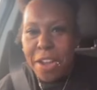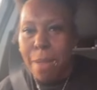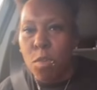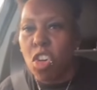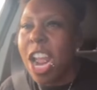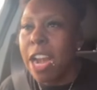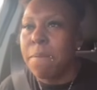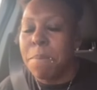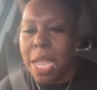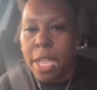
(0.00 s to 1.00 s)
Them
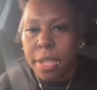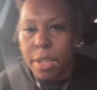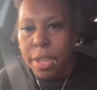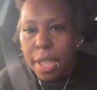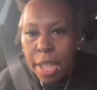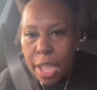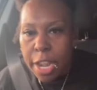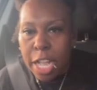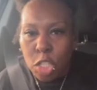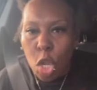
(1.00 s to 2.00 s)
wreck me.
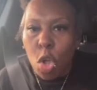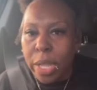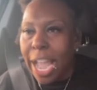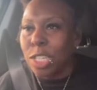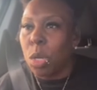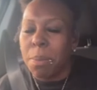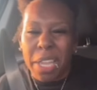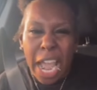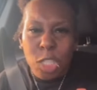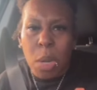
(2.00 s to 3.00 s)
And I told Cashway,
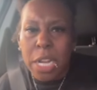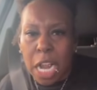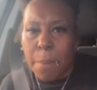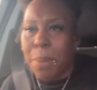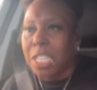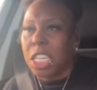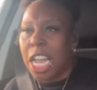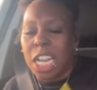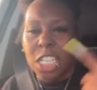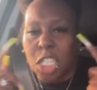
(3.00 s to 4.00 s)
but Cashway not a bitch. He
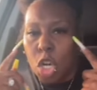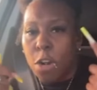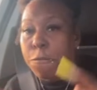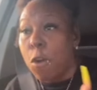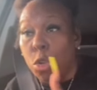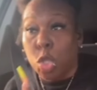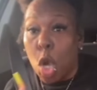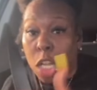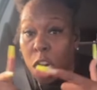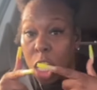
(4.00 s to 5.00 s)
ain't going to sit on the phone
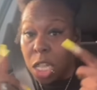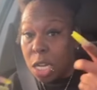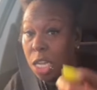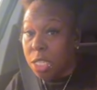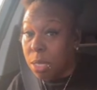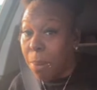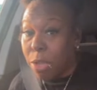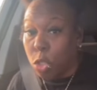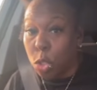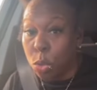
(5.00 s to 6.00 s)
talking to other niggas
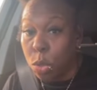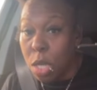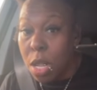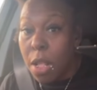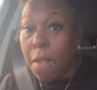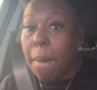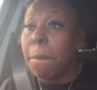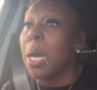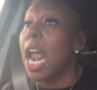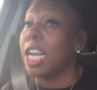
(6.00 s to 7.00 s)
about you.
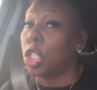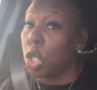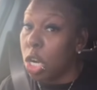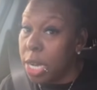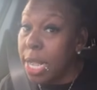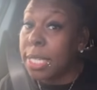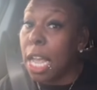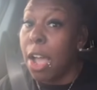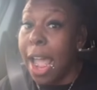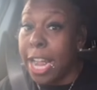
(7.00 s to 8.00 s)
But I sure did
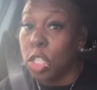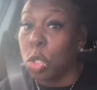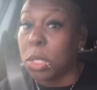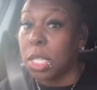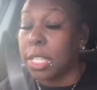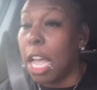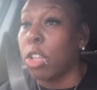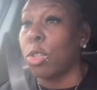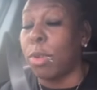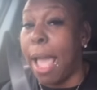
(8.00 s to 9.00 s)
tell Andrew to
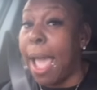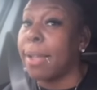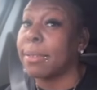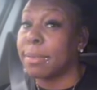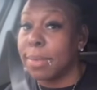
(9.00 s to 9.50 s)
tell you that.